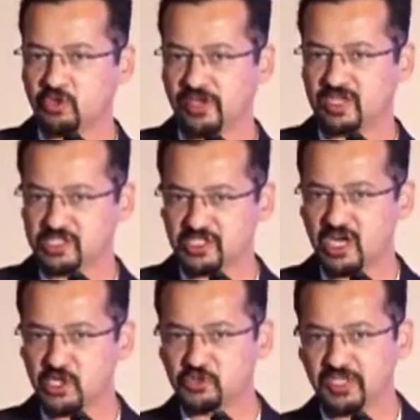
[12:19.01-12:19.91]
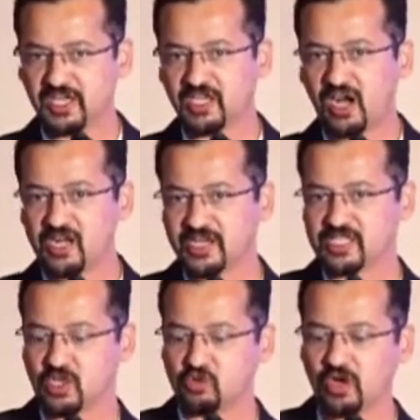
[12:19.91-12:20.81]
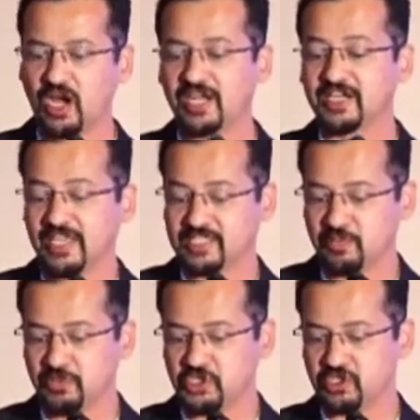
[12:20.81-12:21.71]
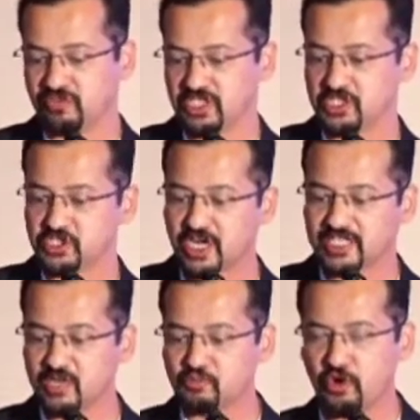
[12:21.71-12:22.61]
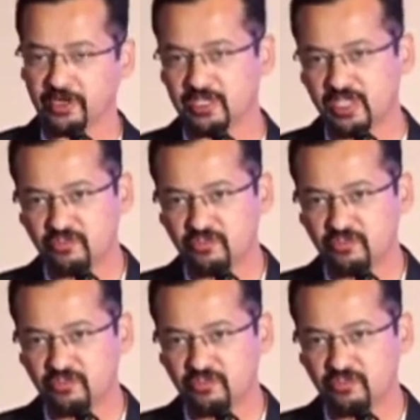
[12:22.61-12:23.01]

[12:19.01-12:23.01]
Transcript: you can start using an ultrasound guided examination, which is the starting point,